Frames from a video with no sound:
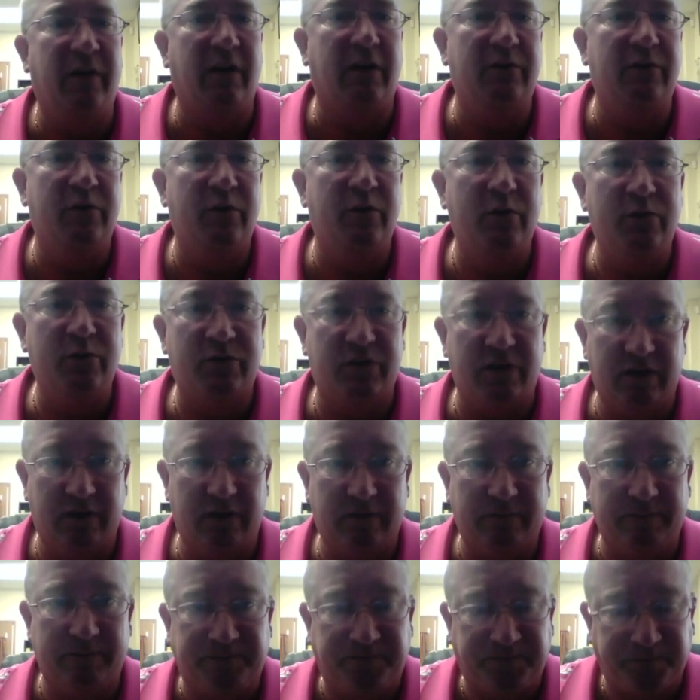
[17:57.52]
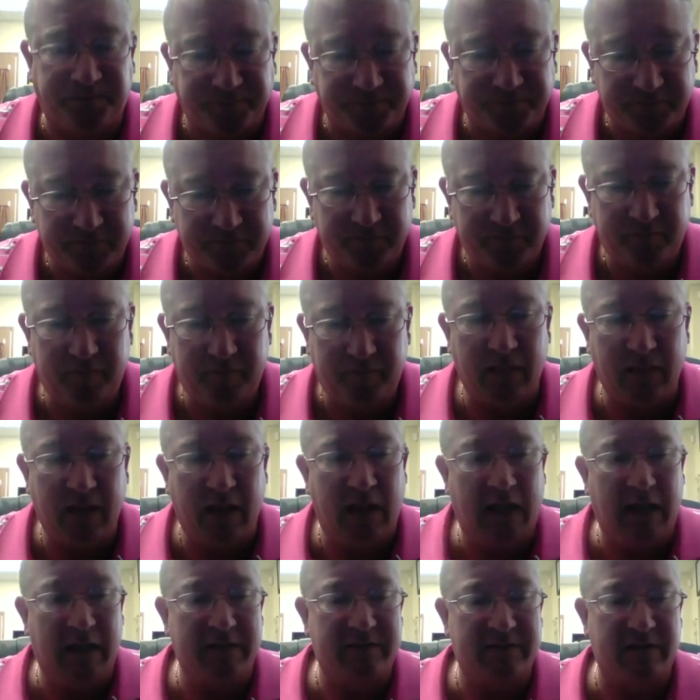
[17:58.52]
and using
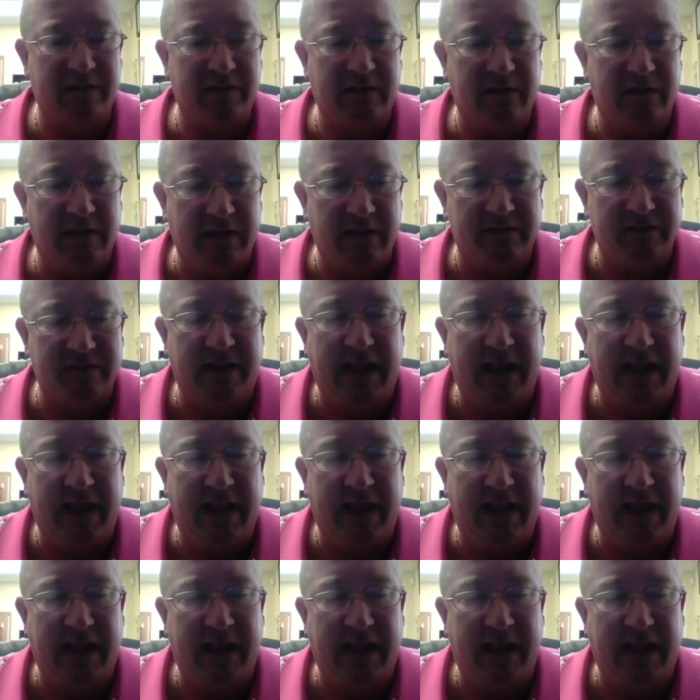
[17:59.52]
as a as an